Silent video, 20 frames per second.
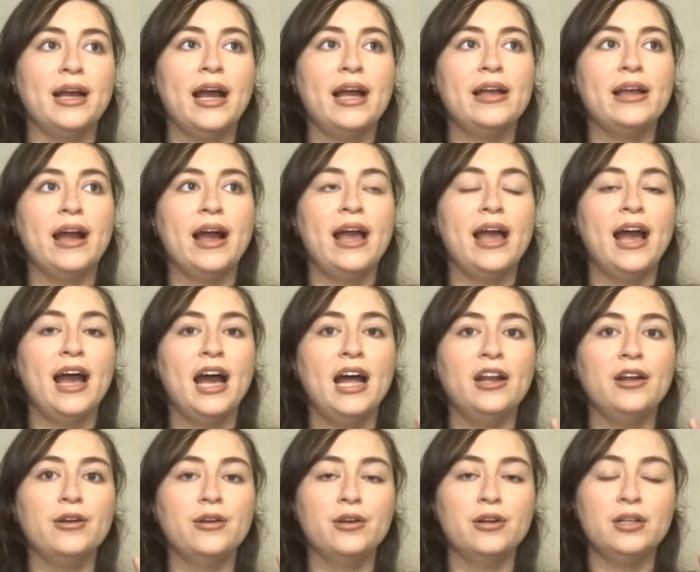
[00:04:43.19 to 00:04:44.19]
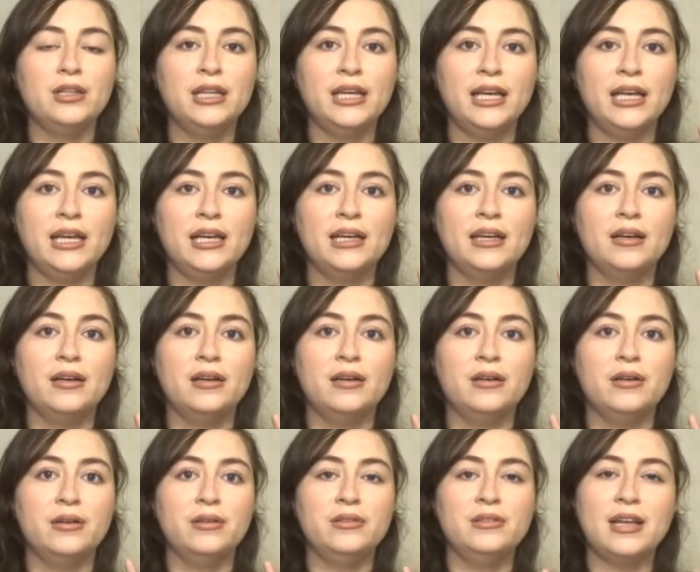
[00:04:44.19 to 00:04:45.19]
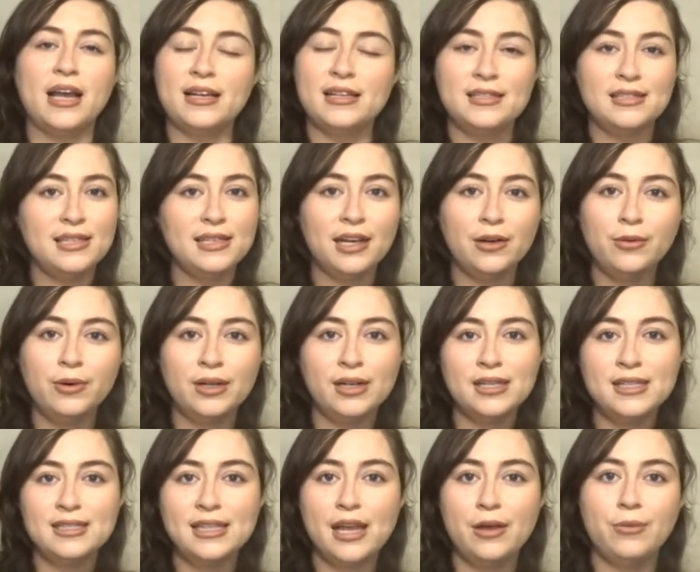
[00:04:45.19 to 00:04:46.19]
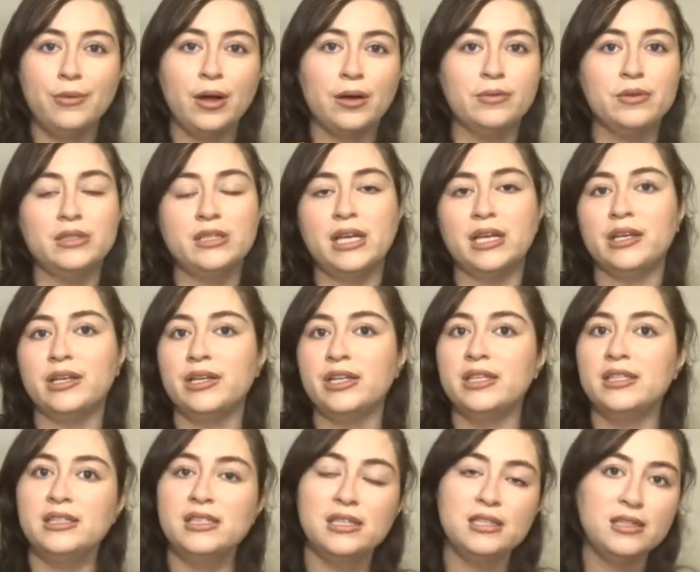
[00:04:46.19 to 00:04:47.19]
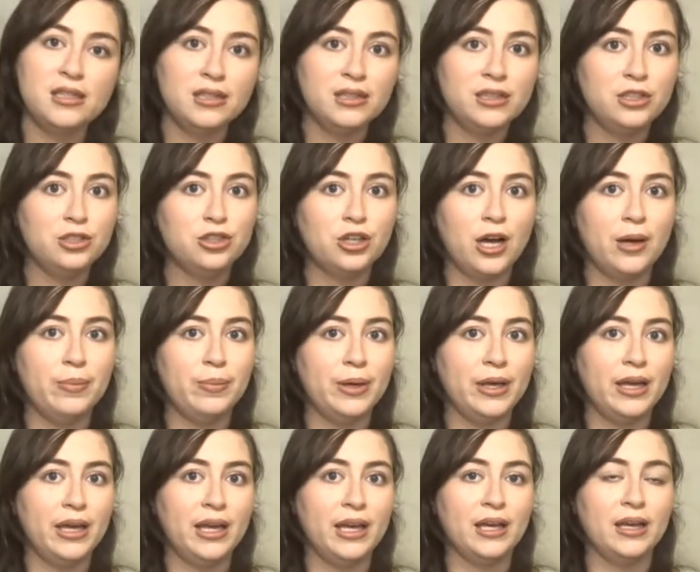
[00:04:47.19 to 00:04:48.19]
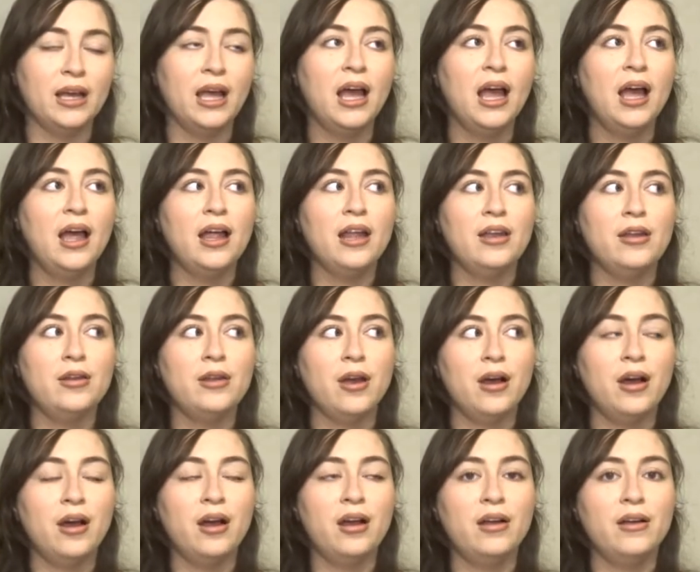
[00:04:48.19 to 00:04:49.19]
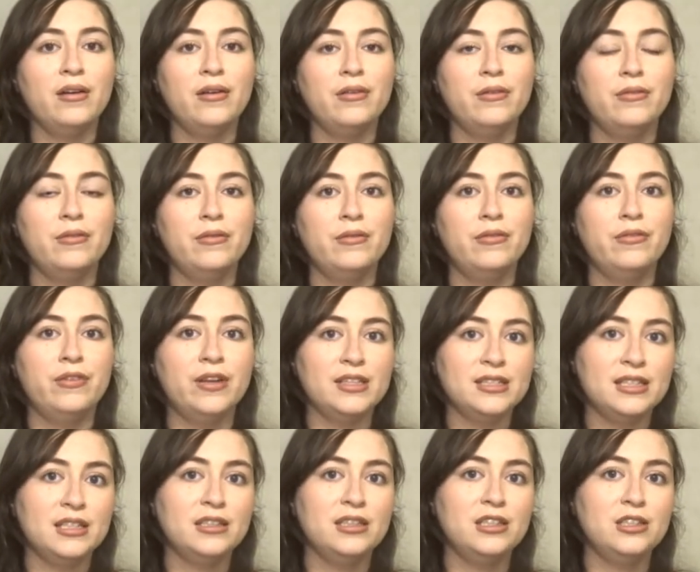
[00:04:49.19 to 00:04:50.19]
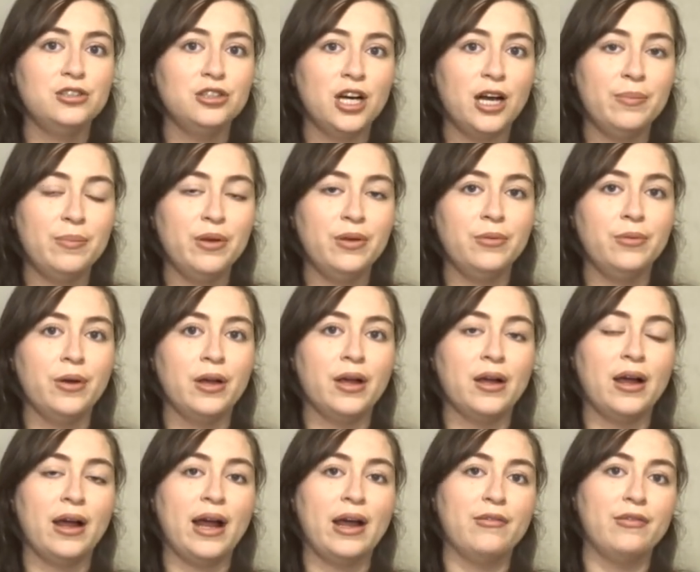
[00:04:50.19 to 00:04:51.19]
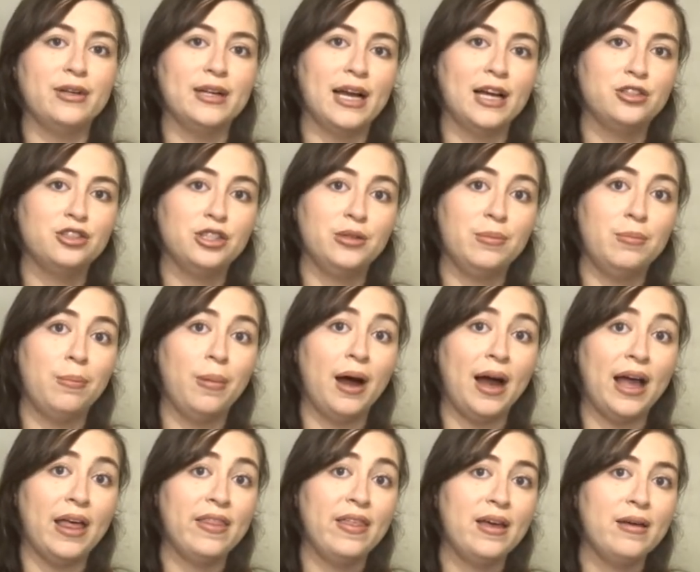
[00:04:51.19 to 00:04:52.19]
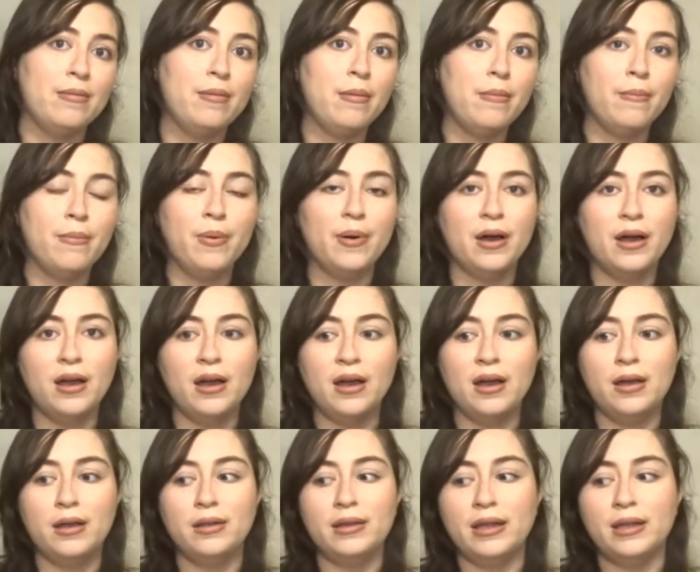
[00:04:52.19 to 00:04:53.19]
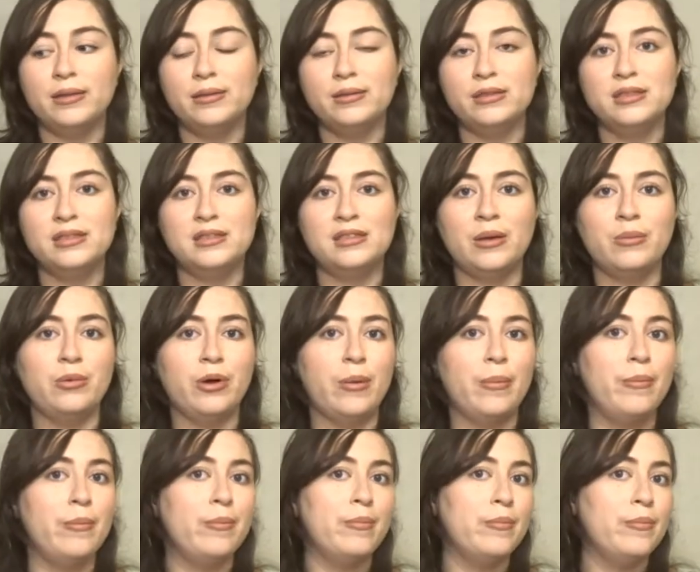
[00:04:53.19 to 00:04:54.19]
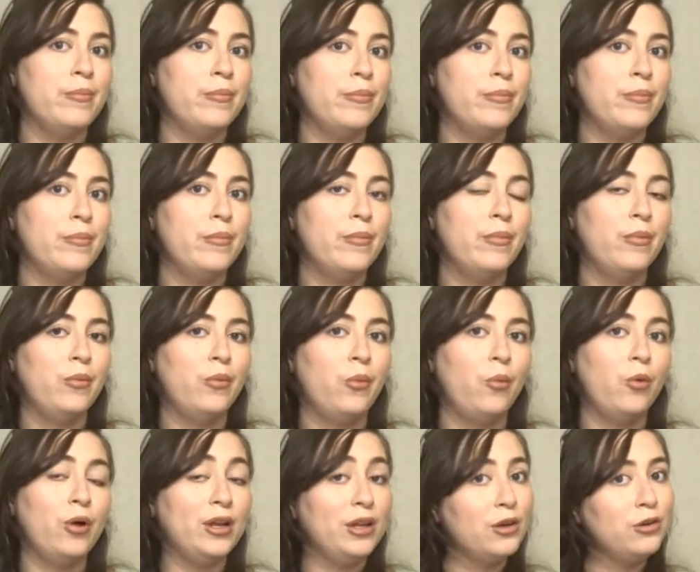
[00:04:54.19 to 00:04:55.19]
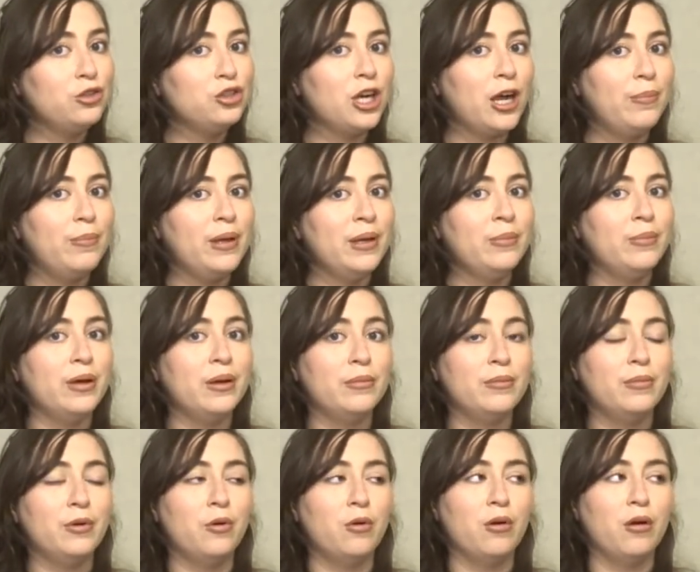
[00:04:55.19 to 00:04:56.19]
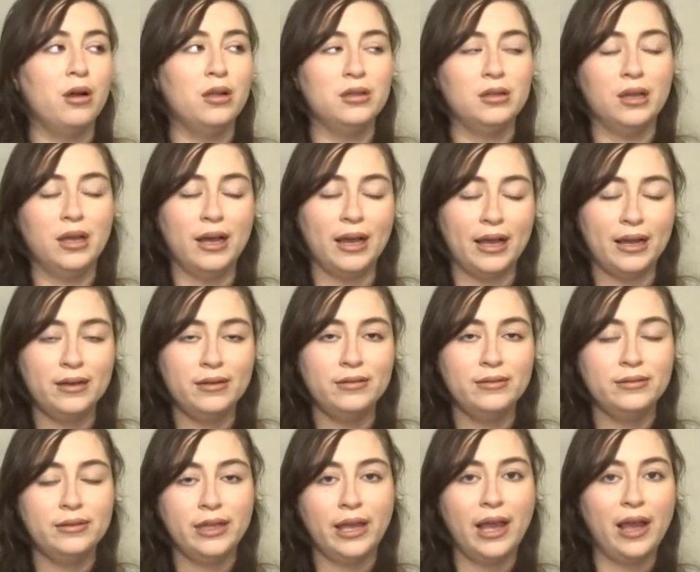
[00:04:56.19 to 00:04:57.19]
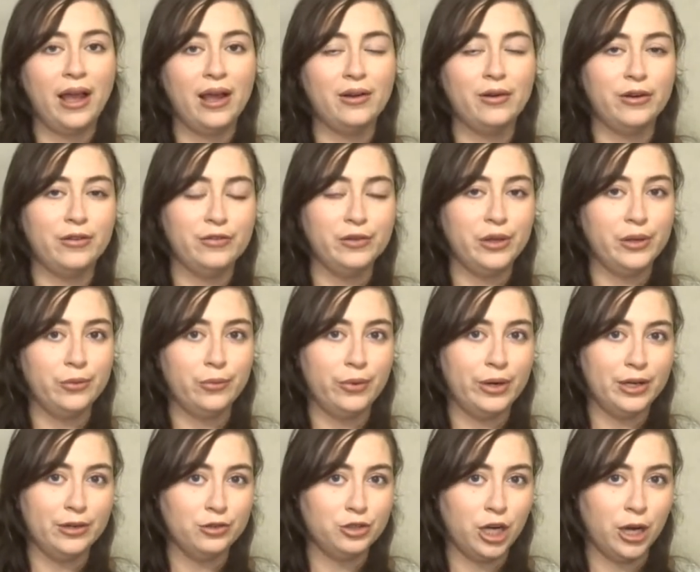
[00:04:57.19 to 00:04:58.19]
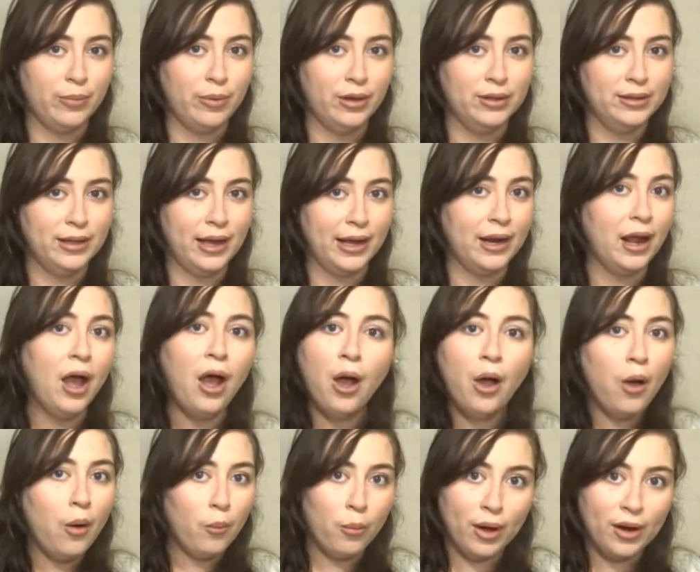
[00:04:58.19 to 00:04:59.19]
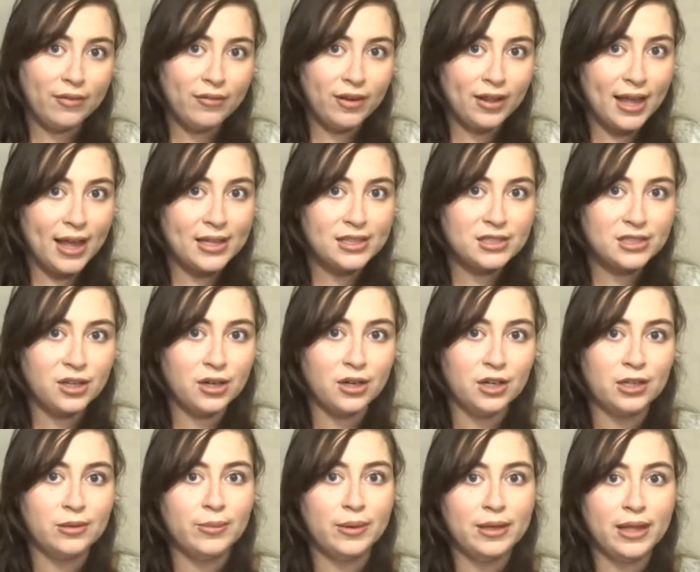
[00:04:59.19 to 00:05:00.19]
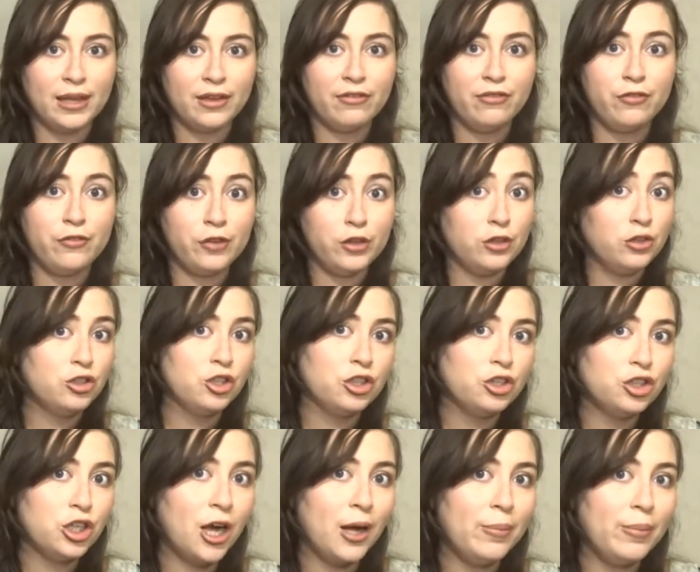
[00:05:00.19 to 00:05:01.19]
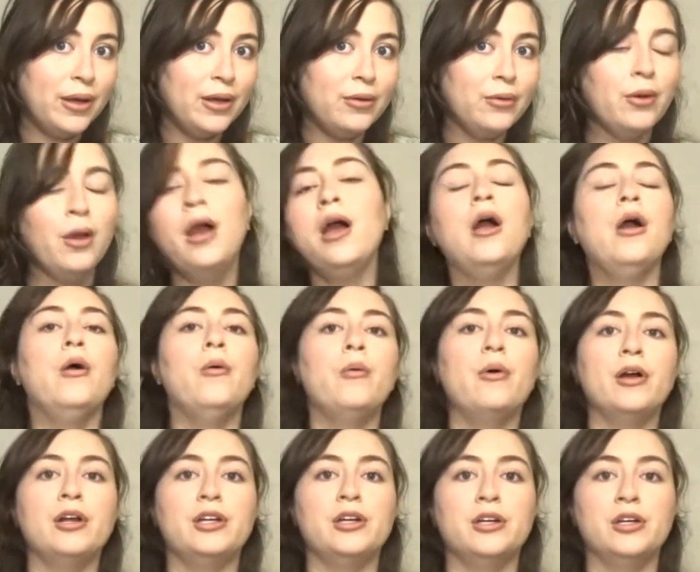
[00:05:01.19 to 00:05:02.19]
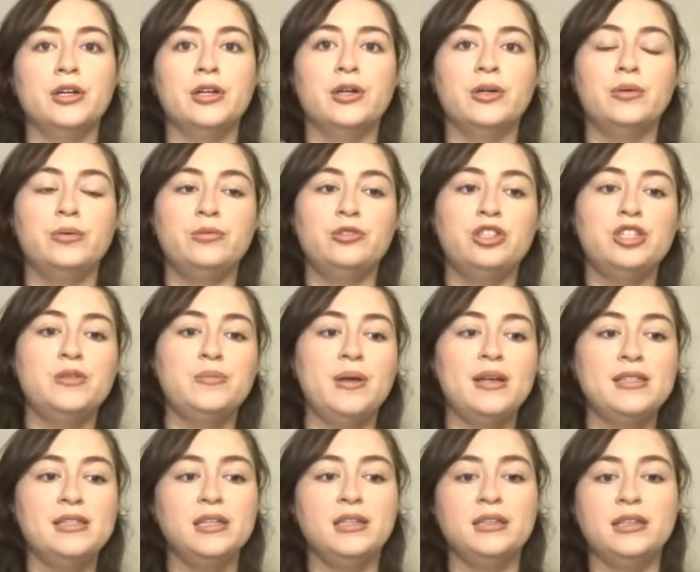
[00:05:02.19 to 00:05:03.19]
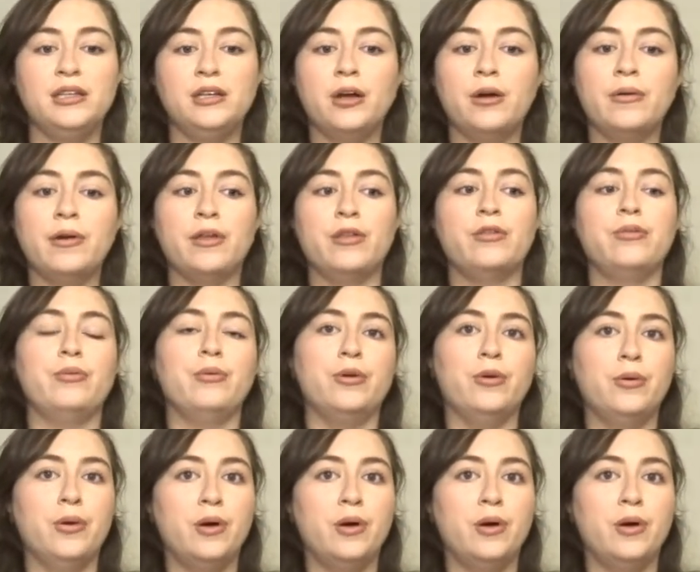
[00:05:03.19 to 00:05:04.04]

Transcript: I had early nesting, I want to say, where I was like consistently shopping, not physically shopping where I would actually buy them, but somewhat window shopping, but more online I don't know if you can window shop online, whatever that's called, like future shopping, where you're just basically going through